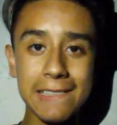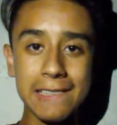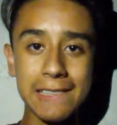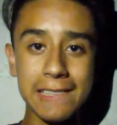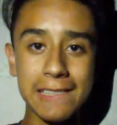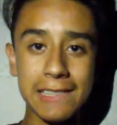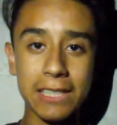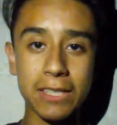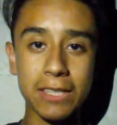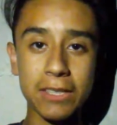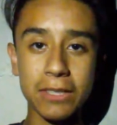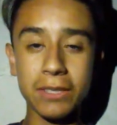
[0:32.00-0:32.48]

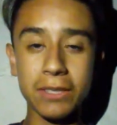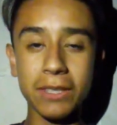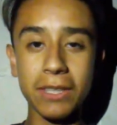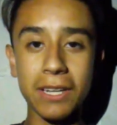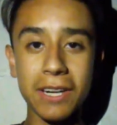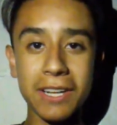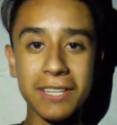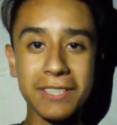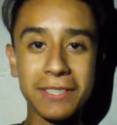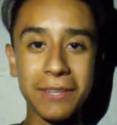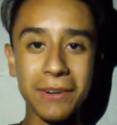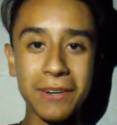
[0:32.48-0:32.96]
There's a lot
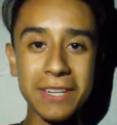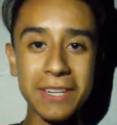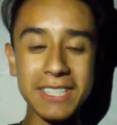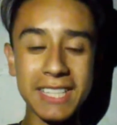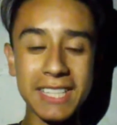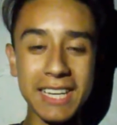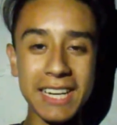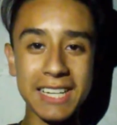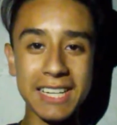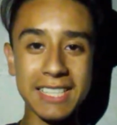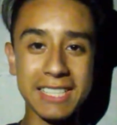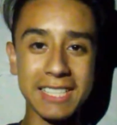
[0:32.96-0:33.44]
of stories
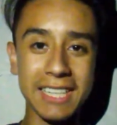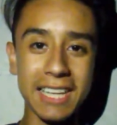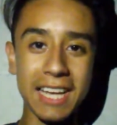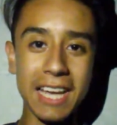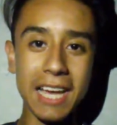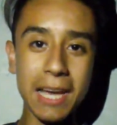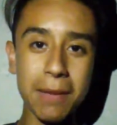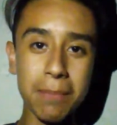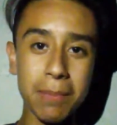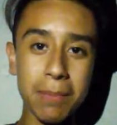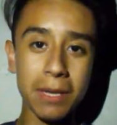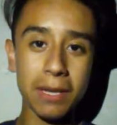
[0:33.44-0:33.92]
that actually
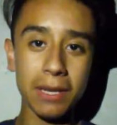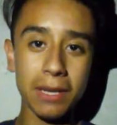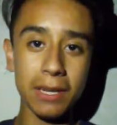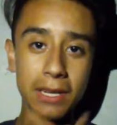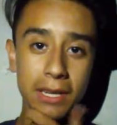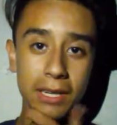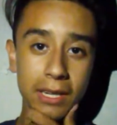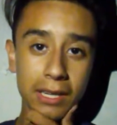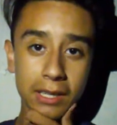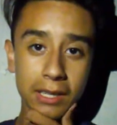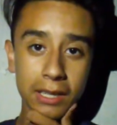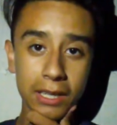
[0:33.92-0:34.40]
happened.
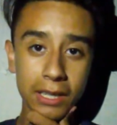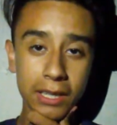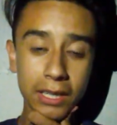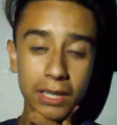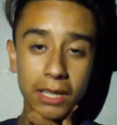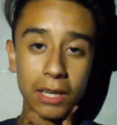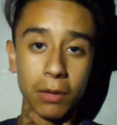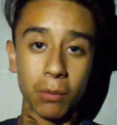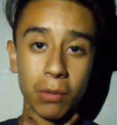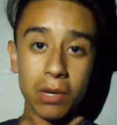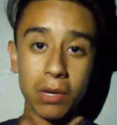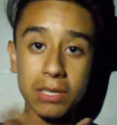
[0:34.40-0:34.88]

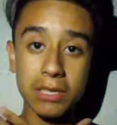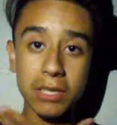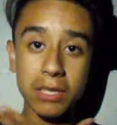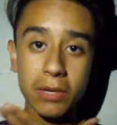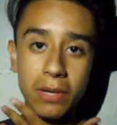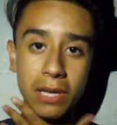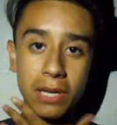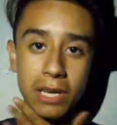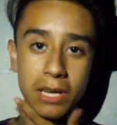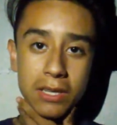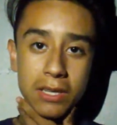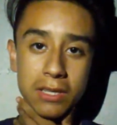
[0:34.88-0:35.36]
And I want to tell
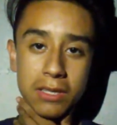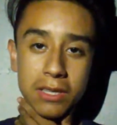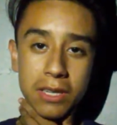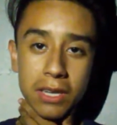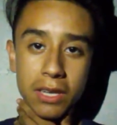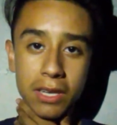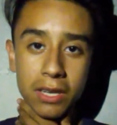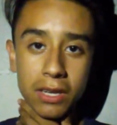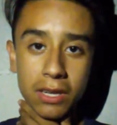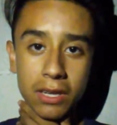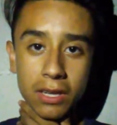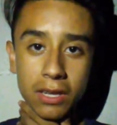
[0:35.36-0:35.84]
you guys,
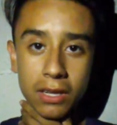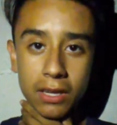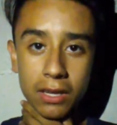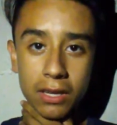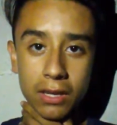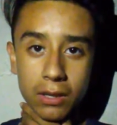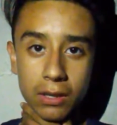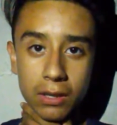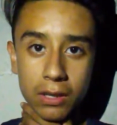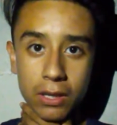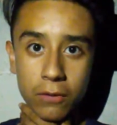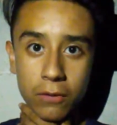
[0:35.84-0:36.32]

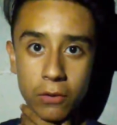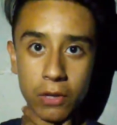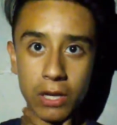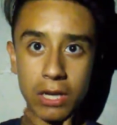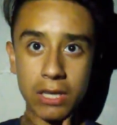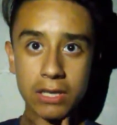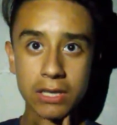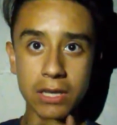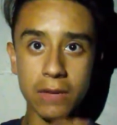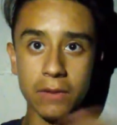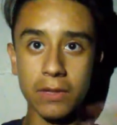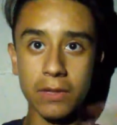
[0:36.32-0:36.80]
if you
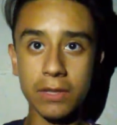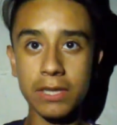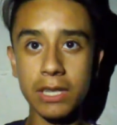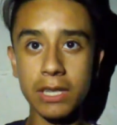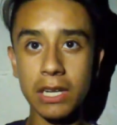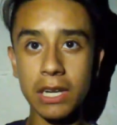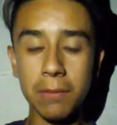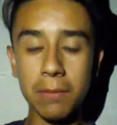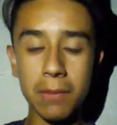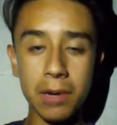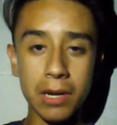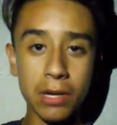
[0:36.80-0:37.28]
guys have the
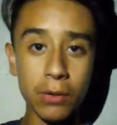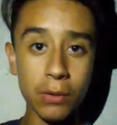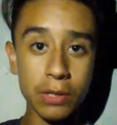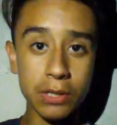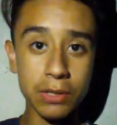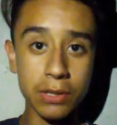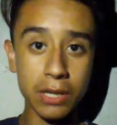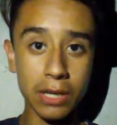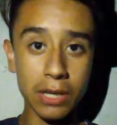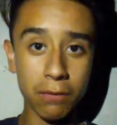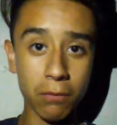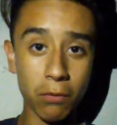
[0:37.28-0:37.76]
time. I know
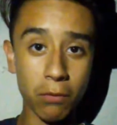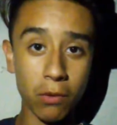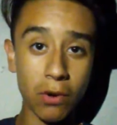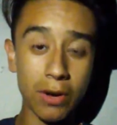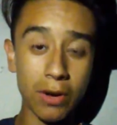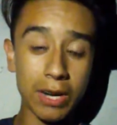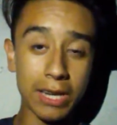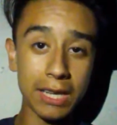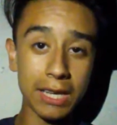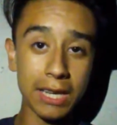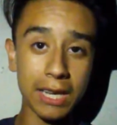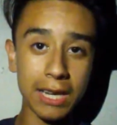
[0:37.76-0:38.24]
it's,
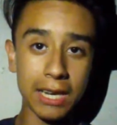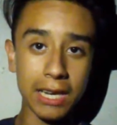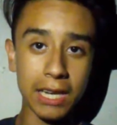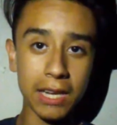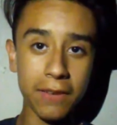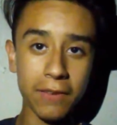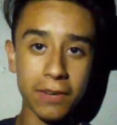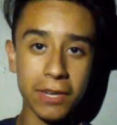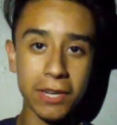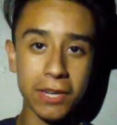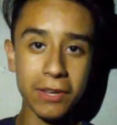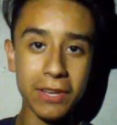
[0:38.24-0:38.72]
very late.
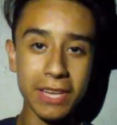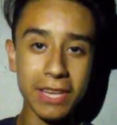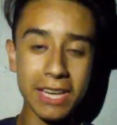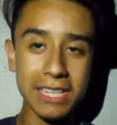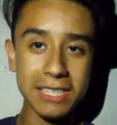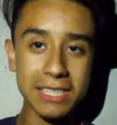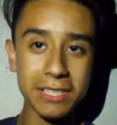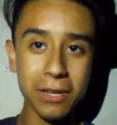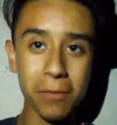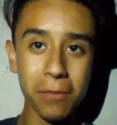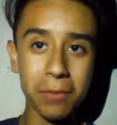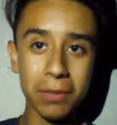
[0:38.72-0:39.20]
Even though you
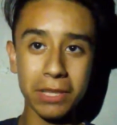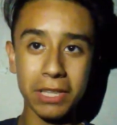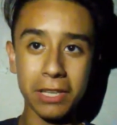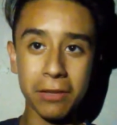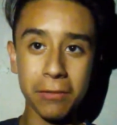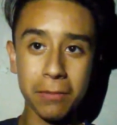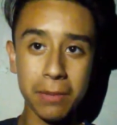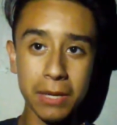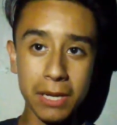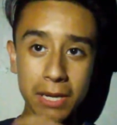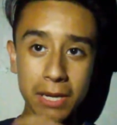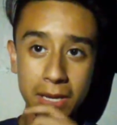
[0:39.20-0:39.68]
guys don't
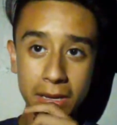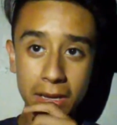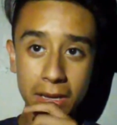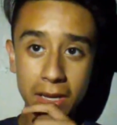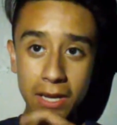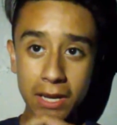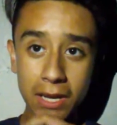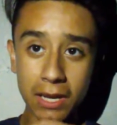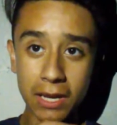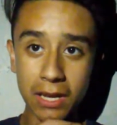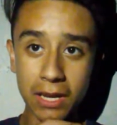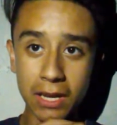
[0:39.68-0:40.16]
believe me,
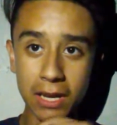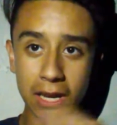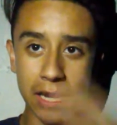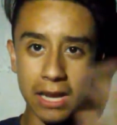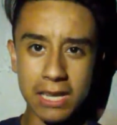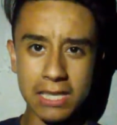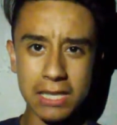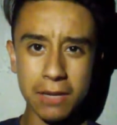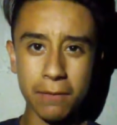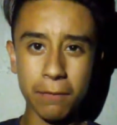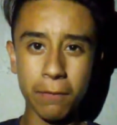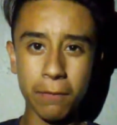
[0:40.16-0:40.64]

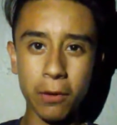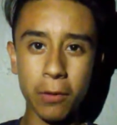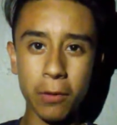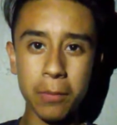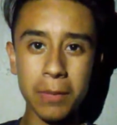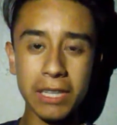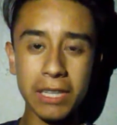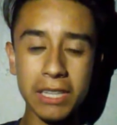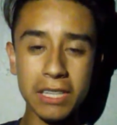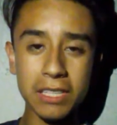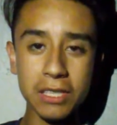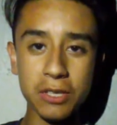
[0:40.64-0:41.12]
as I'm
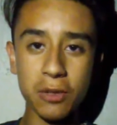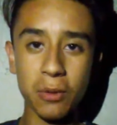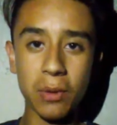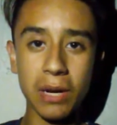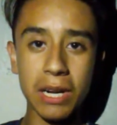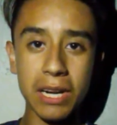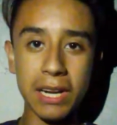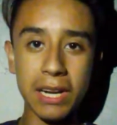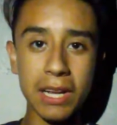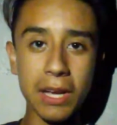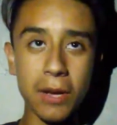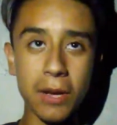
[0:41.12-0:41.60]
filming this
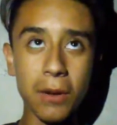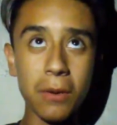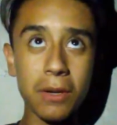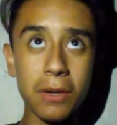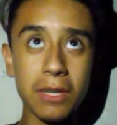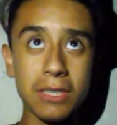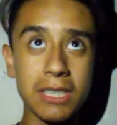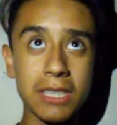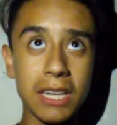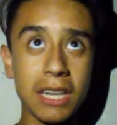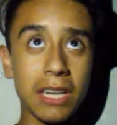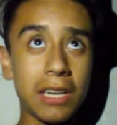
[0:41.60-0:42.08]
right now,
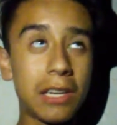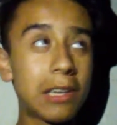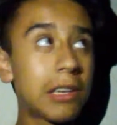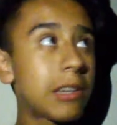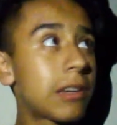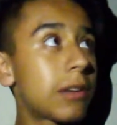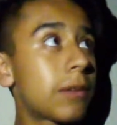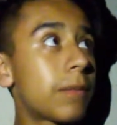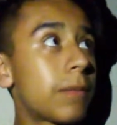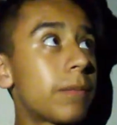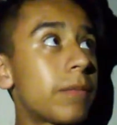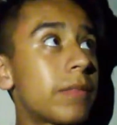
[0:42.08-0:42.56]
it's
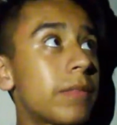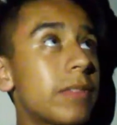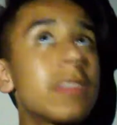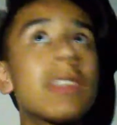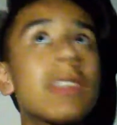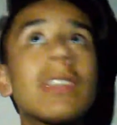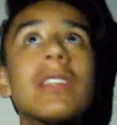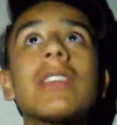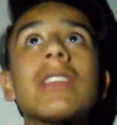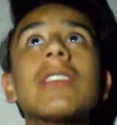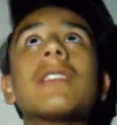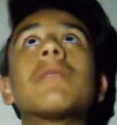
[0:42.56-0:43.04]

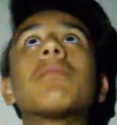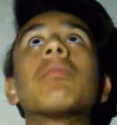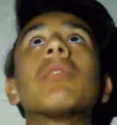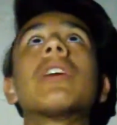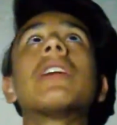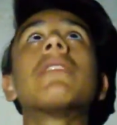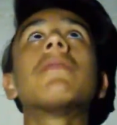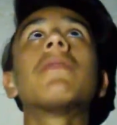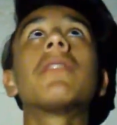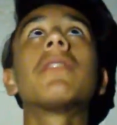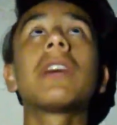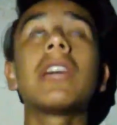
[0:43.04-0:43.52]

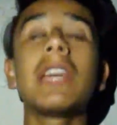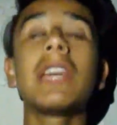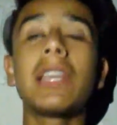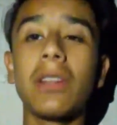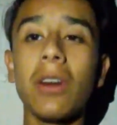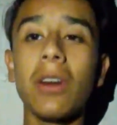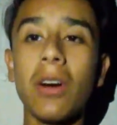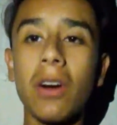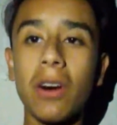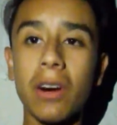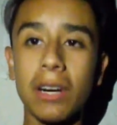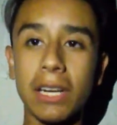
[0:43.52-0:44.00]
pretty fucking
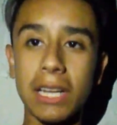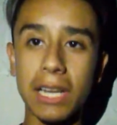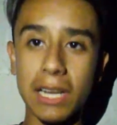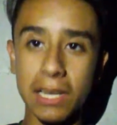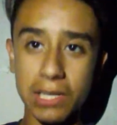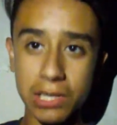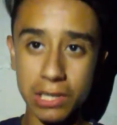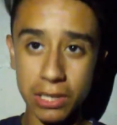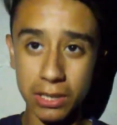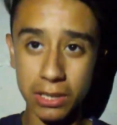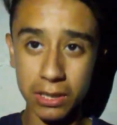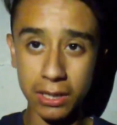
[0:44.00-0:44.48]
dark,
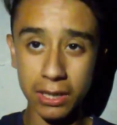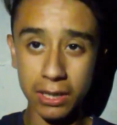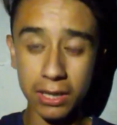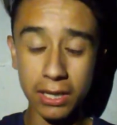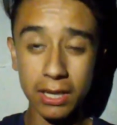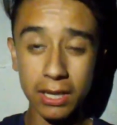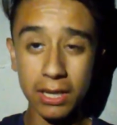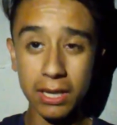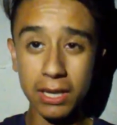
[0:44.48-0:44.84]
actually.